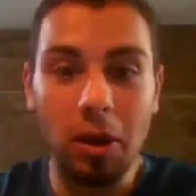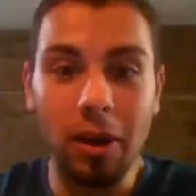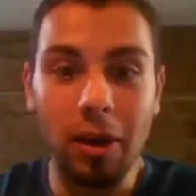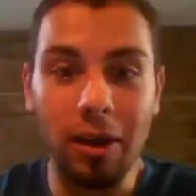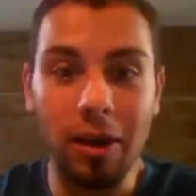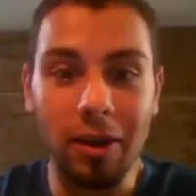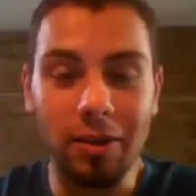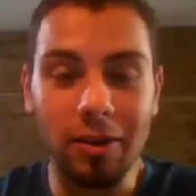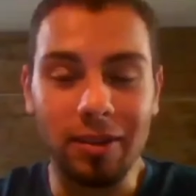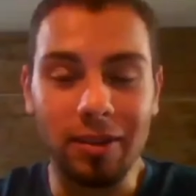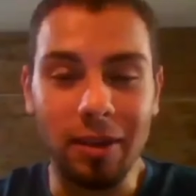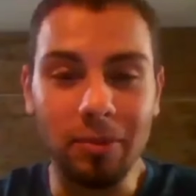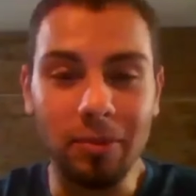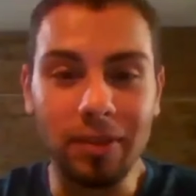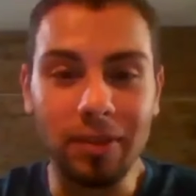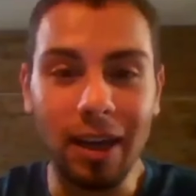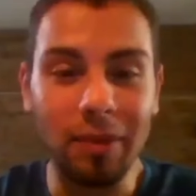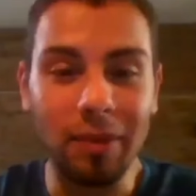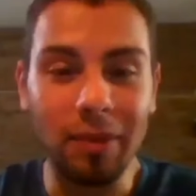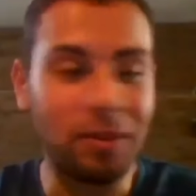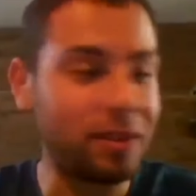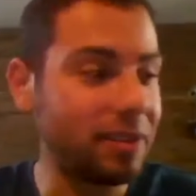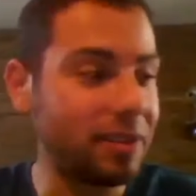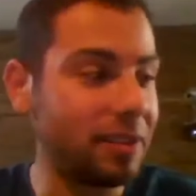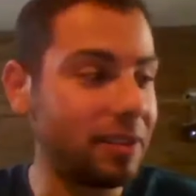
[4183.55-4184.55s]
uh,
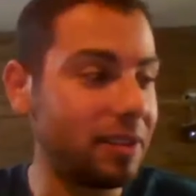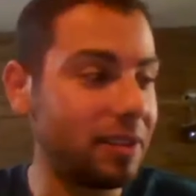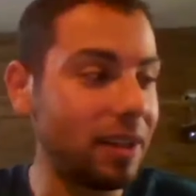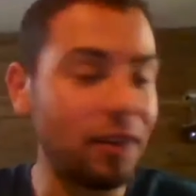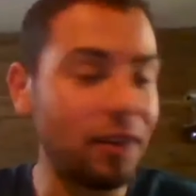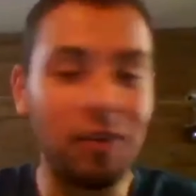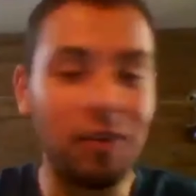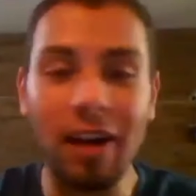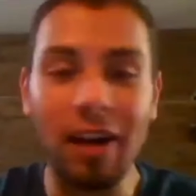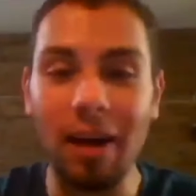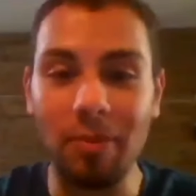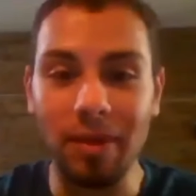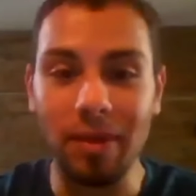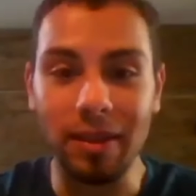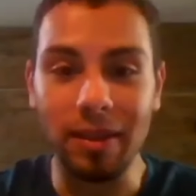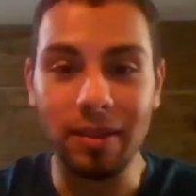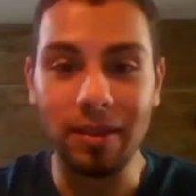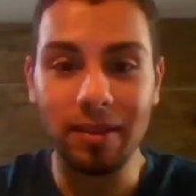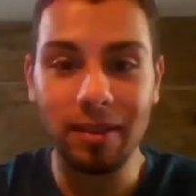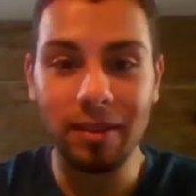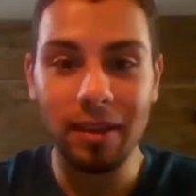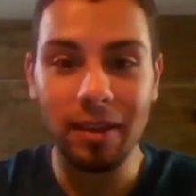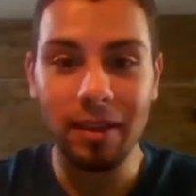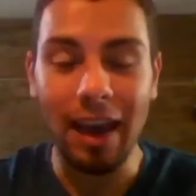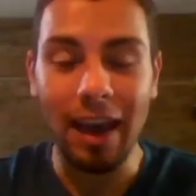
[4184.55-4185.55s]
sometimes stuff
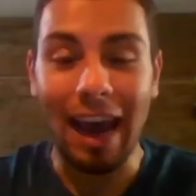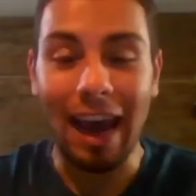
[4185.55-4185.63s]
happens.